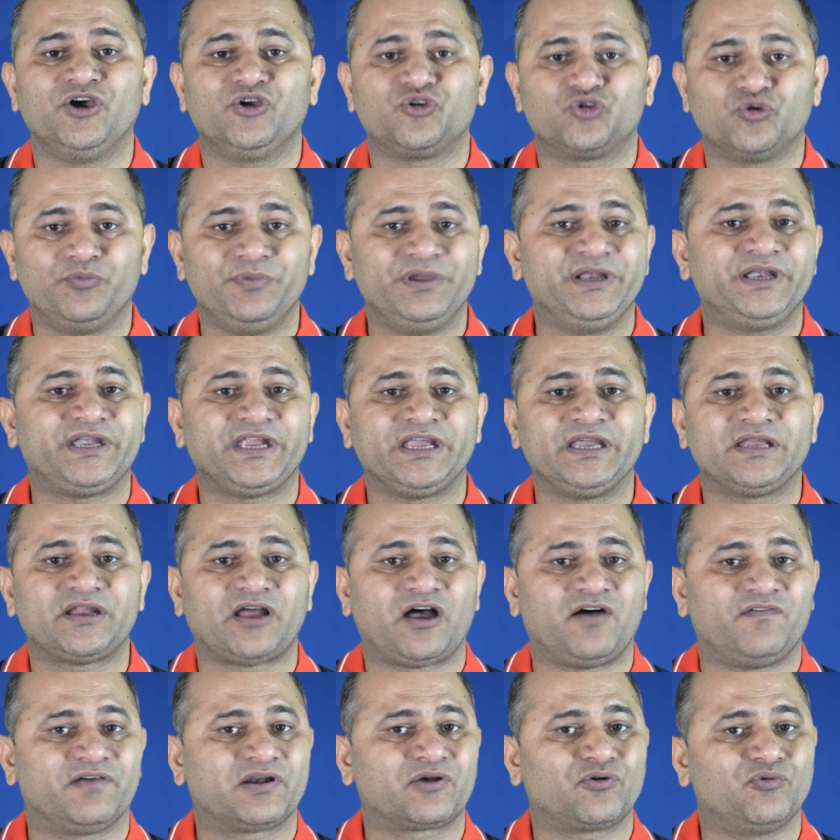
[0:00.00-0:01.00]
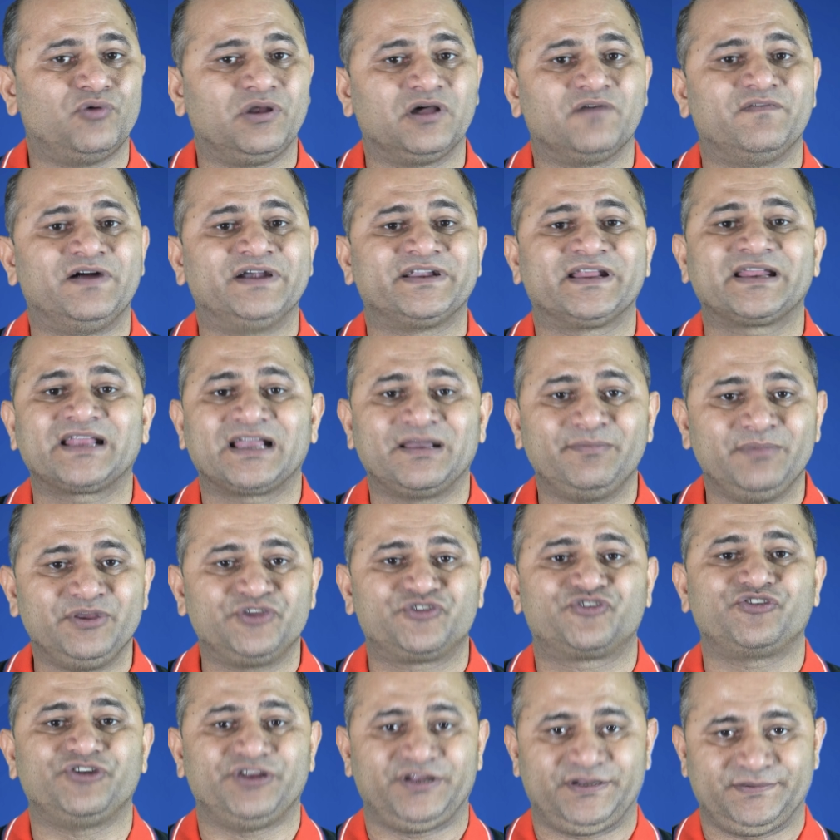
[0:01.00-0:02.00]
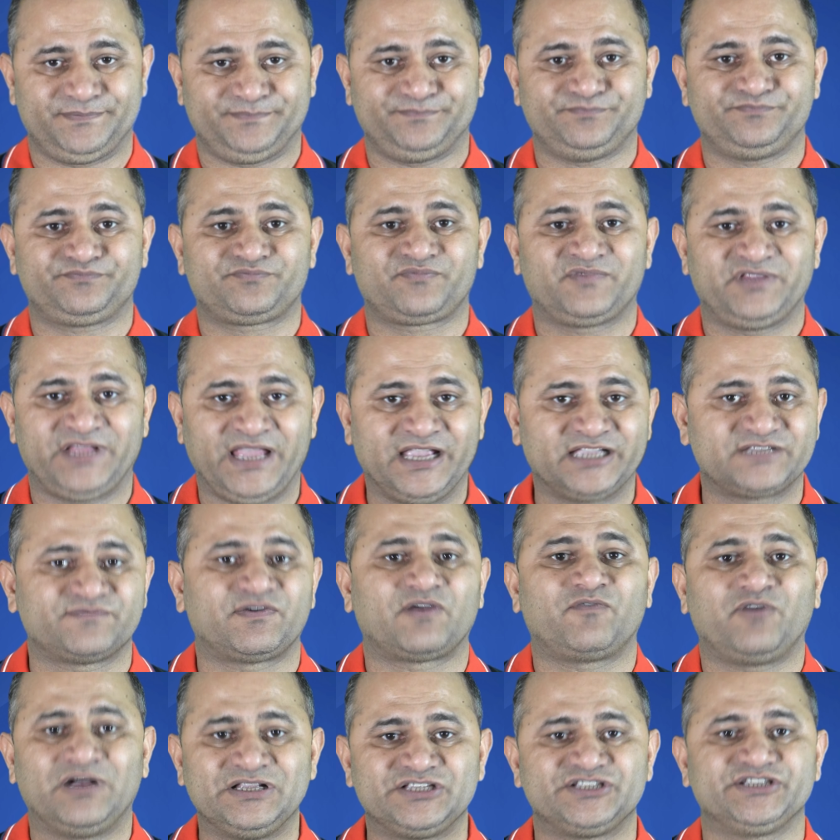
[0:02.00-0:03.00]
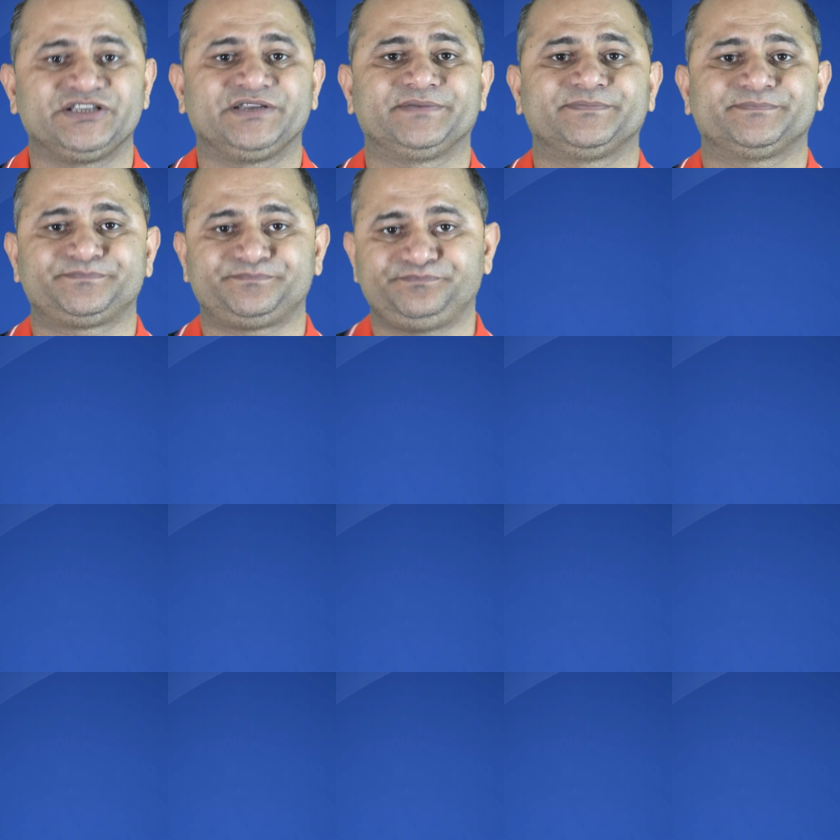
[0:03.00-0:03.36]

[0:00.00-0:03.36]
to maintain our cooling water chemistry. Thanks for watching.